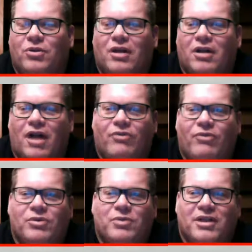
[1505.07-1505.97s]
it off
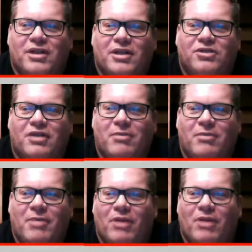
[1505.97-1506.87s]
was with an extreme
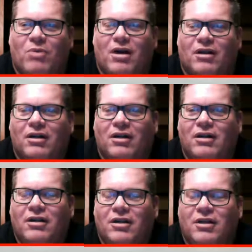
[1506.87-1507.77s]
amount of water.
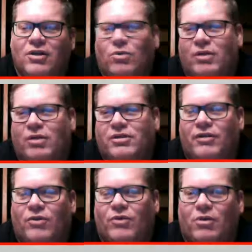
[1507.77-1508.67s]
Which,
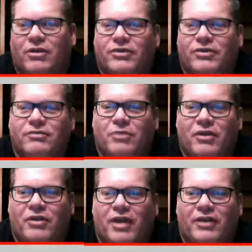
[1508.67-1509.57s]
of course, when you
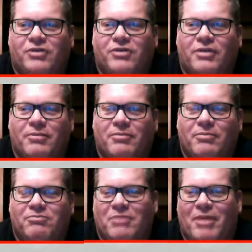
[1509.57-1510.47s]
think extreme
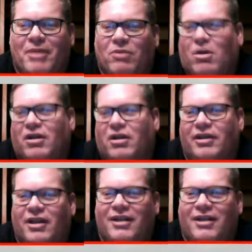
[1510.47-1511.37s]
amount of water, you
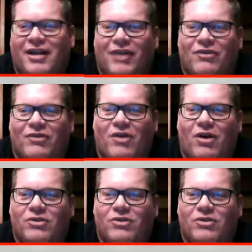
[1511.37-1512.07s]
think Niagara Falls.